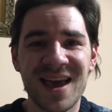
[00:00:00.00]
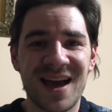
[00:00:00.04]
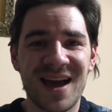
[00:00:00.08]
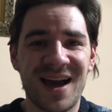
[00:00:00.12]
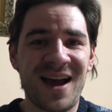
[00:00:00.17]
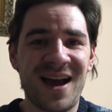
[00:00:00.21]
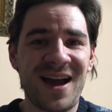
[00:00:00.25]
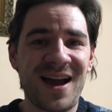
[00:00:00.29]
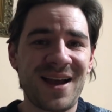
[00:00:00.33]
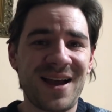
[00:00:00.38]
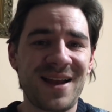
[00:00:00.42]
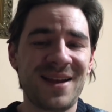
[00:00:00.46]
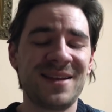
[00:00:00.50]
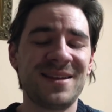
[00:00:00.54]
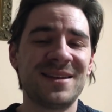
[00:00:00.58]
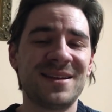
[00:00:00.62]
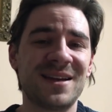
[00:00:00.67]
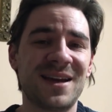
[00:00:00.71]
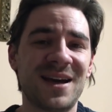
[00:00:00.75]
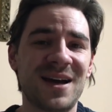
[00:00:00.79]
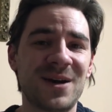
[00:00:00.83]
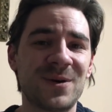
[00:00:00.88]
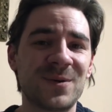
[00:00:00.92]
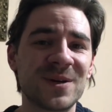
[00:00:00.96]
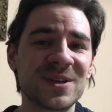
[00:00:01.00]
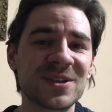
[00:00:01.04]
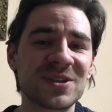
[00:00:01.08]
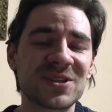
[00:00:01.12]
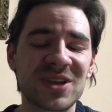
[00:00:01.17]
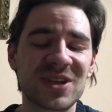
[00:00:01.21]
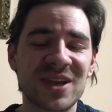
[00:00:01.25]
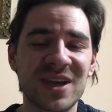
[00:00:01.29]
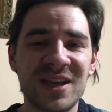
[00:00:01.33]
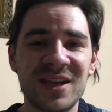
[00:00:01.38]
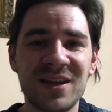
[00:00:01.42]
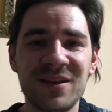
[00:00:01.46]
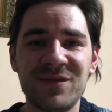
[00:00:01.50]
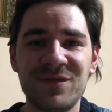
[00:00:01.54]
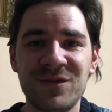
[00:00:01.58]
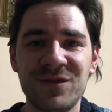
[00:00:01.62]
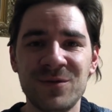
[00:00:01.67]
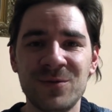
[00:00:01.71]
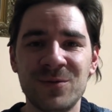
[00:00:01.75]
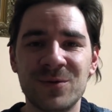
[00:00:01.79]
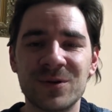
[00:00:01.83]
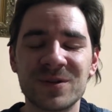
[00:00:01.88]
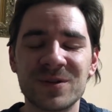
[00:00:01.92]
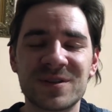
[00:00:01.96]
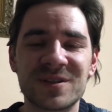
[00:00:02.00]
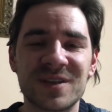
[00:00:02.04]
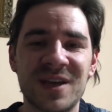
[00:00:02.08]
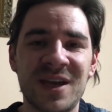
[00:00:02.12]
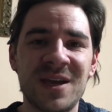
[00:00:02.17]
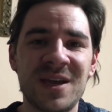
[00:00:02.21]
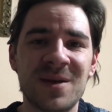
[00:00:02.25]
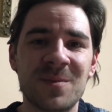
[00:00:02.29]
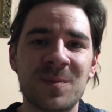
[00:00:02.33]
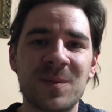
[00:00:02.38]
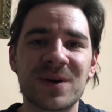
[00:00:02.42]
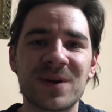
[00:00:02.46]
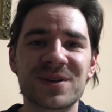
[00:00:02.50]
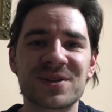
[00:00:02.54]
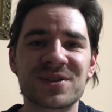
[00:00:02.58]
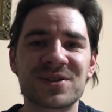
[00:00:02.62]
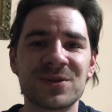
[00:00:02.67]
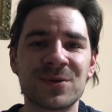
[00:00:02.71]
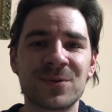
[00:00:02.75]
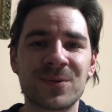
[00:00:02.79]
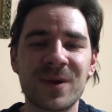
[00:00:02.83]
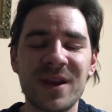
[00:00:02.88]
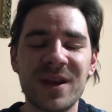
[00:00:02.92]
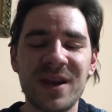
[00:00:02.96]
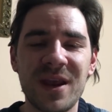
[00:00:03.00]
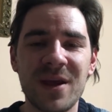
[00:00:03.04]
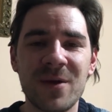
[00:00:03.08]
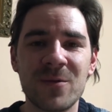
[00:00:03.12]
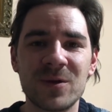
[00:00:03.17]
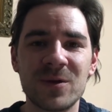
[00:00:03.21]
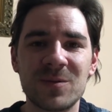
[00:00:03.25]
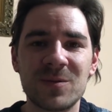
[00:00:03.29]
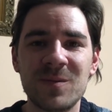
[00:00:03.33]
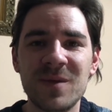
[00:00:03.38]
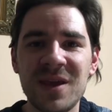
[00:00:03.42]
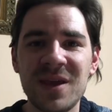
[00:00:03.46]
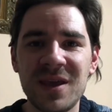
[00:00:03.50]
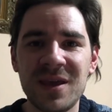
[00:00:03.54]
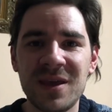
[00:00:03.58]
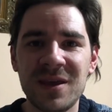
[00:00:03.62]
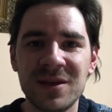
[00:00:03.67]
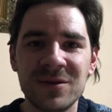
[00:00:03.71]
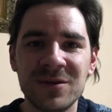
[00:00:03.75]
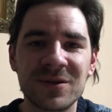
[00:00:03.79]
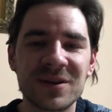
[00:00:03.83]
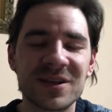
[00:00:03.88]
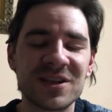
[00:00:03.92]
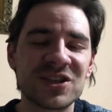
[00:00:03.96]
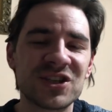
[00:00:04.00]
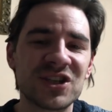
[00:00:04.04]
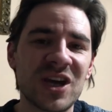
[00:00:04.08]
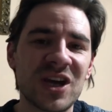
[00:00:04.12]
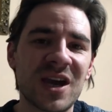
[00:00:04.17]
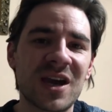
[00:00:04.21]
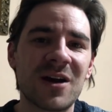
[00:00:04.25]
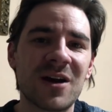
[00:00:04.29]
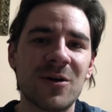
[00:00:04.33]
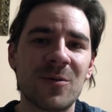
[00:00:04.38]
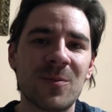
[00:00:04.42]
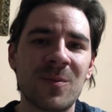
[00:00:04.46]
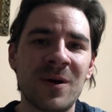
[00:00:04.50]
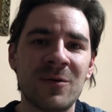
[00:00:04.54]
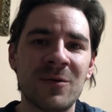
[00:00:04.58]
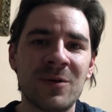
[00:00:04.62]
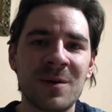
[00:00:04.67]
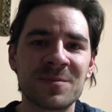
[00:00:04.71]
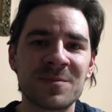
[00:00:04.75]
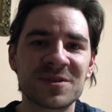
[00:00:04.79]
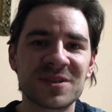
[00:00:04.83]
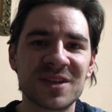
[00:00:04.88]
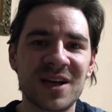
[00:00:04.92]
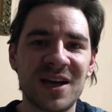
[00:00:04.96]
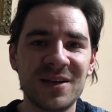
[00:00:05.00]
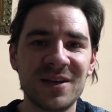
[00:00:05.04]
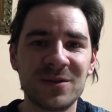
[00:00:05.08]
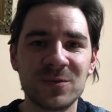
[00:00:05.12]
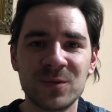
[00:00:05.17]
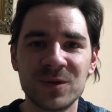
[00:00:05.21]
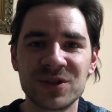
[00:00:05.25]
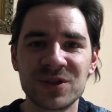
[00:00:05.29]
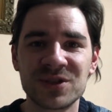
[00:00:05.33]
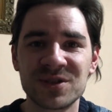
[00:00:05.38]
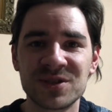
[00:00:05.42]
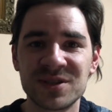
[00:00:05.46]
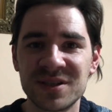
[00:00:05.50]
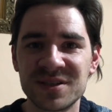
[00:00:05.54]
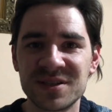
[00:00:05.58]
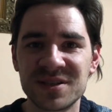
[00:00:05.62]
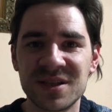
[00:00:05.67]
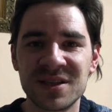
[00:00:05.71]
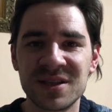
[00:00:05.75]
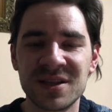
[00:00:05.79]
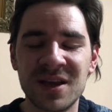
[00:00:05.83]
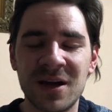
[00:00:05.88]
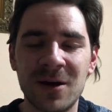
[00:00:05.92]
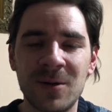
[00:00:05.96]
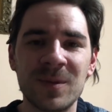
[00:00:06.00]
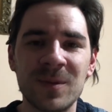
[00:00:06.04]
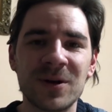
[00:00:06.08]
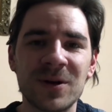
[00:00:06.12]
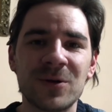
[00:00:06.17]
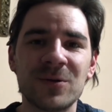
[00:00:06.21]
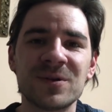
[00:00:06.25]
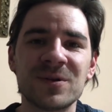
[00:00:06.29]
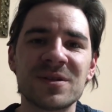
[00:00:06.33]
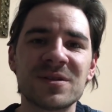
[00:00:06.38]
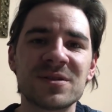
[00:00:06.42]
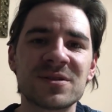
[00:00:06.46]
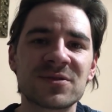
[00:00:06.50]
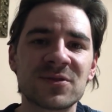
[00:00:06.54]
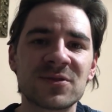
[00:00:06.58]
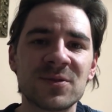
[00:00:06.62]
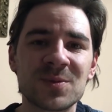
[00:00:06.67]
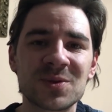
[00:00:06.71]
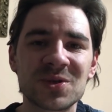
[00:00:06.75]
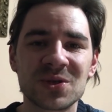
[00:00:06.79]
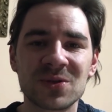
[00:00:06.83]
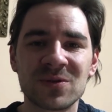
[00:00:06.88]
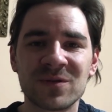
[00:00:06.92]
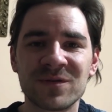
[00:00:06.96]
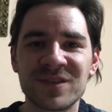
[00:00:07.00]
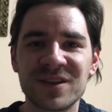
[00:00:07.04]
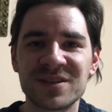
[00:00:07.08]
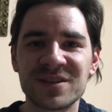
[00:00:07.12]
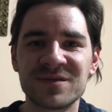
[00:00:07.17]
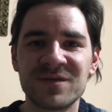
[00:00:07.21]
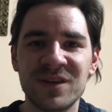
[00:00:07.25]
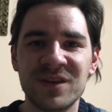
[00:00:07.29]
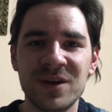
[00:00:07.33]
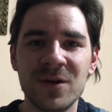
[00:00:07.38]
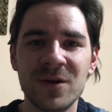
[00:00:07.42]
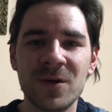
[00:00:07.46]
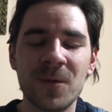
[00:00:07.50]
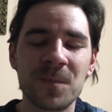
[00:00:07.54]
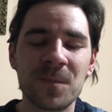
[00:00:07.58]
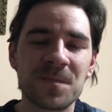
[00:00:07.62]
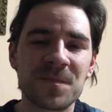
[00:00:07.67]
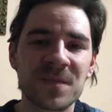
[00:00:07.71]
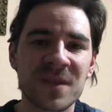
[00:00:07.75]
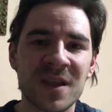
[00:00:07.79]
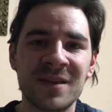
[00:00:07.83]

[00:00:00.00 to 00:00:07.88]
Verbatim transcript: And uh, once again, if you want a, a, personal reading with me, you can check out my website, which is listed down below in the description of this video.